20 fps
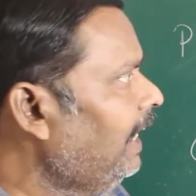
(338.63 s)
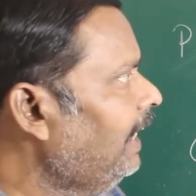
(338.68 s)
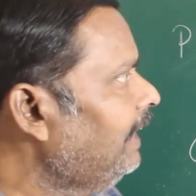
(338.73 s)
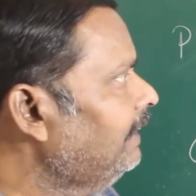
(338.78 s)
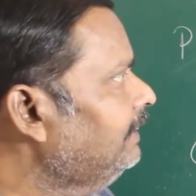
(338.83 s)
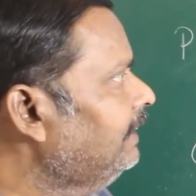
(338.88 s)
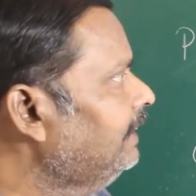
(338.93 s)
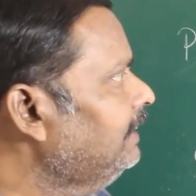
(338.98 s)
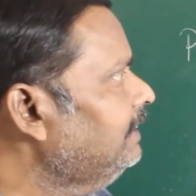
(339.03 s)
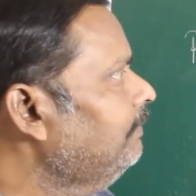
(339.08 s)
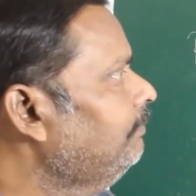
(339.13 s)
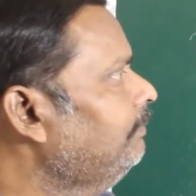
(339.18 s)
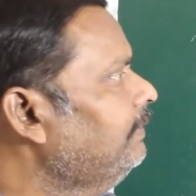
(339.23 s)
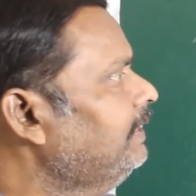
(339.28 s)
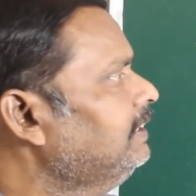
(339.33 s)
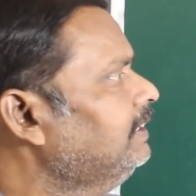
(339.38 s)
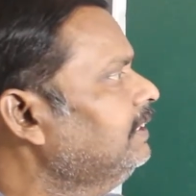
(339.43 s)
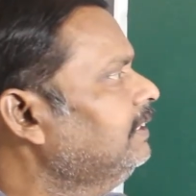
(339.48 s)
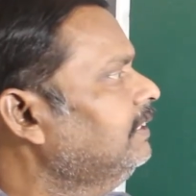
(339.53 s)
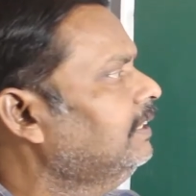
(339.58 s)
and that is the
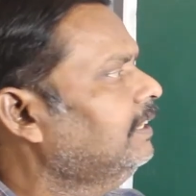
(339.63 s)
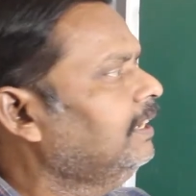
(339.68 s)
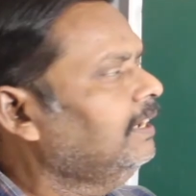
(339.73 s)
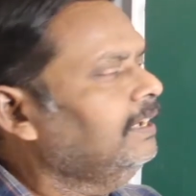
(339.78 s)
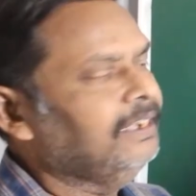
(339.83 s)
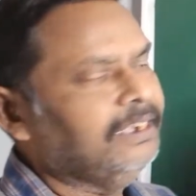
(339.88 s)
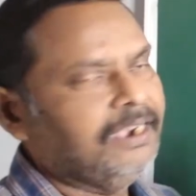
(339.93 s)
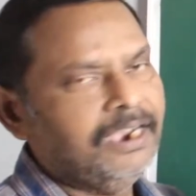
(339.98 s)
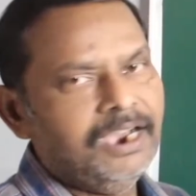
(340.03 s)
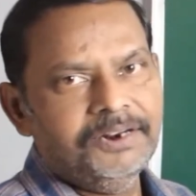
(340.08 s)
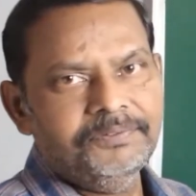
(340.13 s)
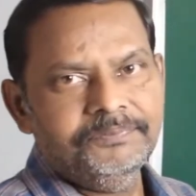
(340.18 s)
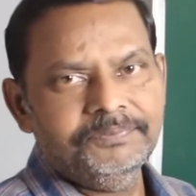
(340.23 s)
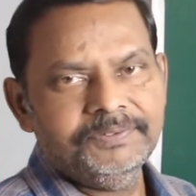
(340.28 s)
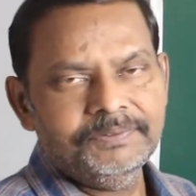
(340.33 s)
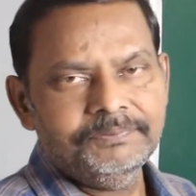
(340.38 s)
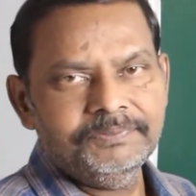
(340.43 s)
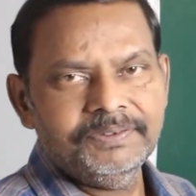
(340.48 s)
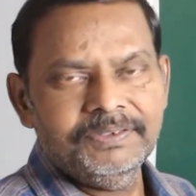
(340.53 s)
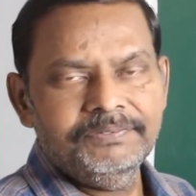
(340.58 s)
basic
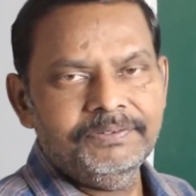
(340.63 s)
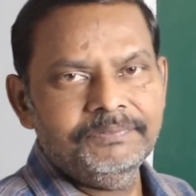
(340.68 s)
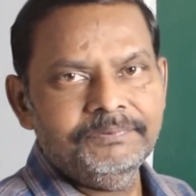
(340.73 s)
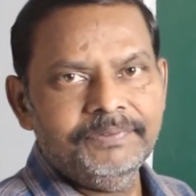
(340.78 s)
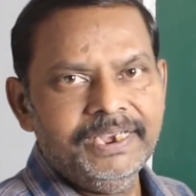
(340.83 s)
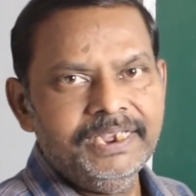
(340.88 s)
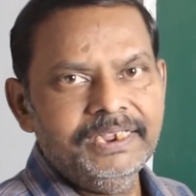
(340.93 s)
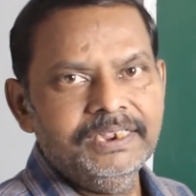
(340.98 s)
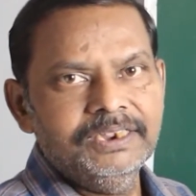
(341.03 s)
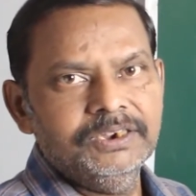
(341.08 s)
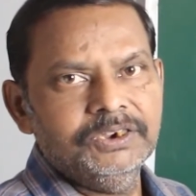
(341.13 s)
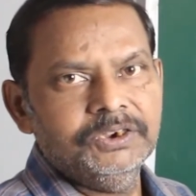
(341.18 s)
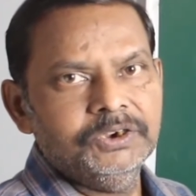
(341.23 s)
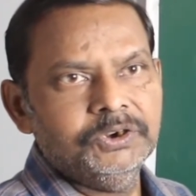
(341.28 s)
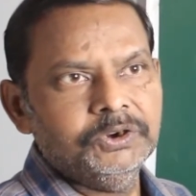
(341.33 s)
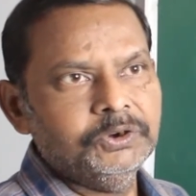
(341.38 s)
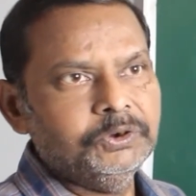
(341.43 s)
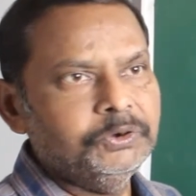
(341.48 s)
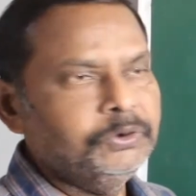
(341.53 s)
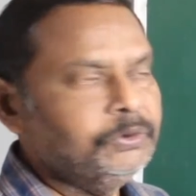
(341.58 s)
concept given by
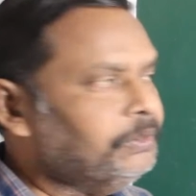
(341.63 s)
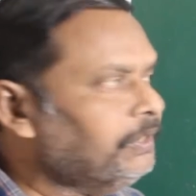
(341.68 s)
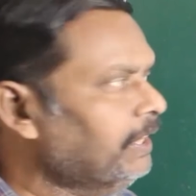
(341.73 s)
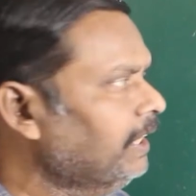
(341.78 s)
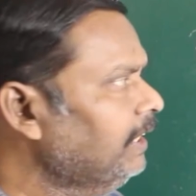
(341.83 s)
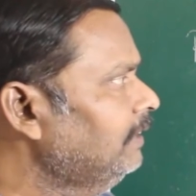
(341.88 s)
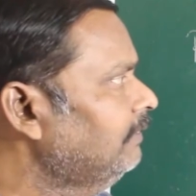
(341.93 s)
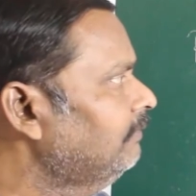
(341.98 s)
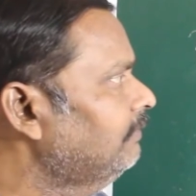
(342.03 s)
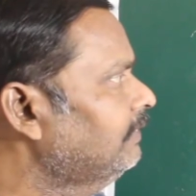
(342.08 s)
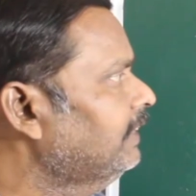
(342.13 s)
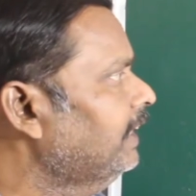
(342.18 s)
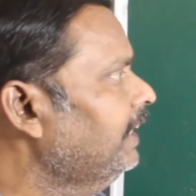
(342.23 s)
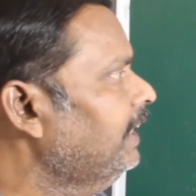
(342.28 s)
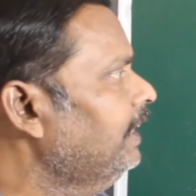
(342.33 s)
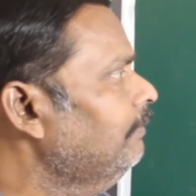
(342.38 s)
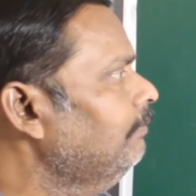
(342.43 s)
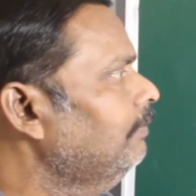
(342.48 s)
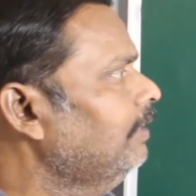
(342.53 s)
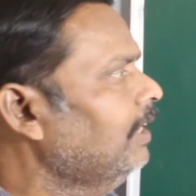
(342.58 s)
Newton with
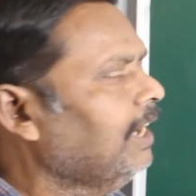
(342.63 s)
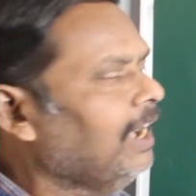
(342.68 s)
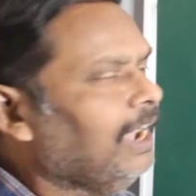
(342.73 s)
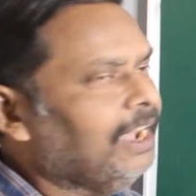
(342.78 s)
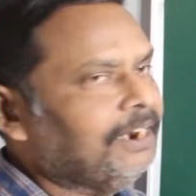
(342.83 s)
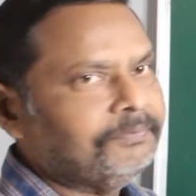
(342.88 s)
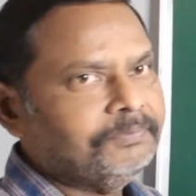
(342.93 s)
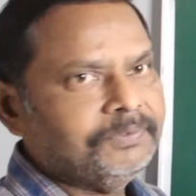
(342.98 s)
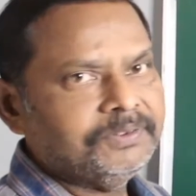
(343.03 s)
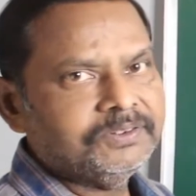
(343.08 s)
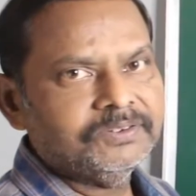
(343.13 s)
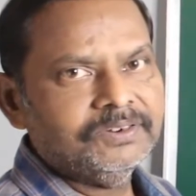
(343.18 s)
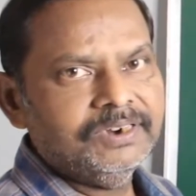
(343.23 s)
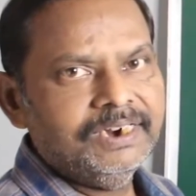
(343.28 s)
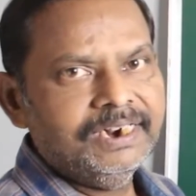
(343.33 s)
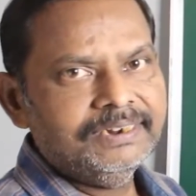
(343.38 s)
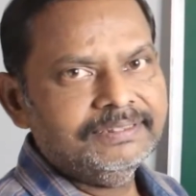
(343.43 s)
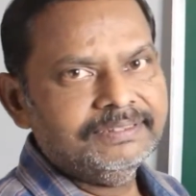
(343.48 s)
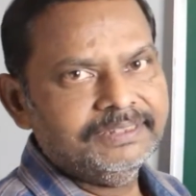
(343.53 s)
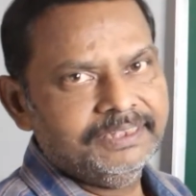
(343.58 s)
the name
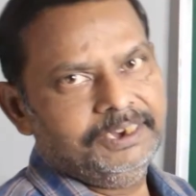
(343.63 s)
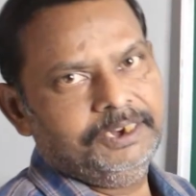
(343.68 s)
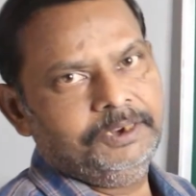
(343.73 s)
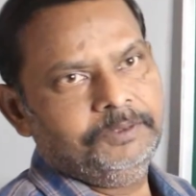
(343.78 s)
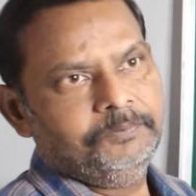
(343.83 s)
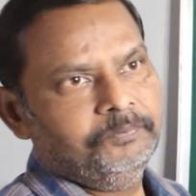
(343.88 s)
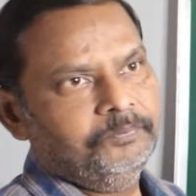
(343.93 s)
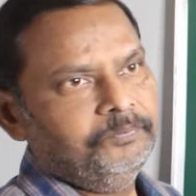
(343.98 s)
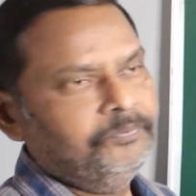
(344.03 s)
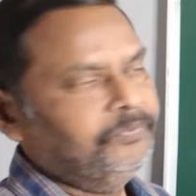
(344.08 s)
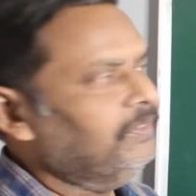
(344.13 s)
corpuscular theory.